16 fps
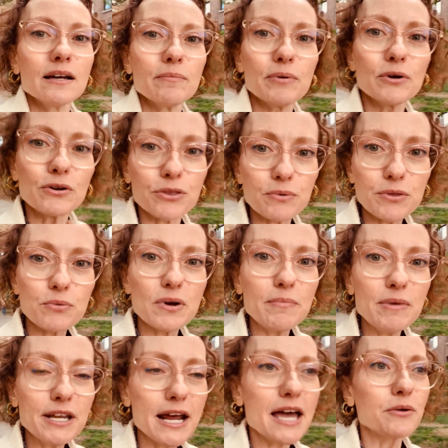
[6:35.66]
both with
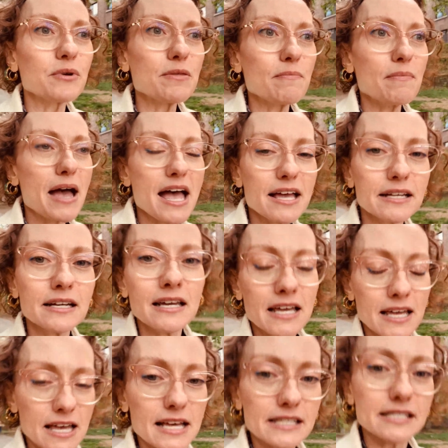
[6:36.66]
women and with men
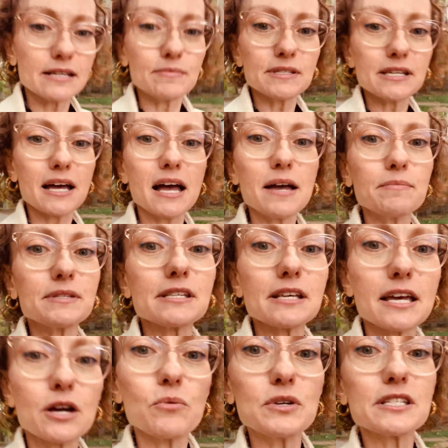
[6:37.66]
is sometimes
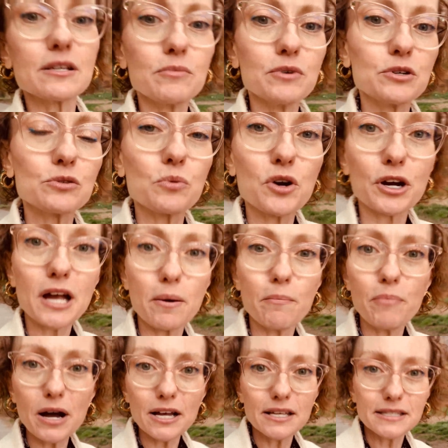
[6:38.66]
like when someone is wearing a
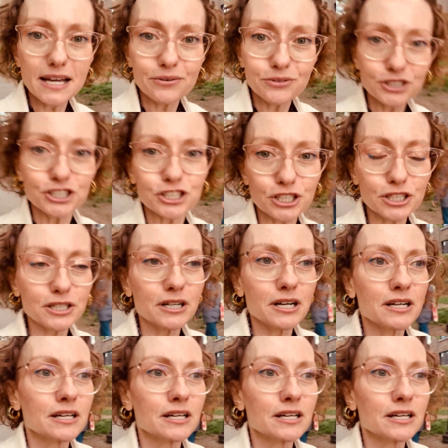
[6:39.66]
button down shirt,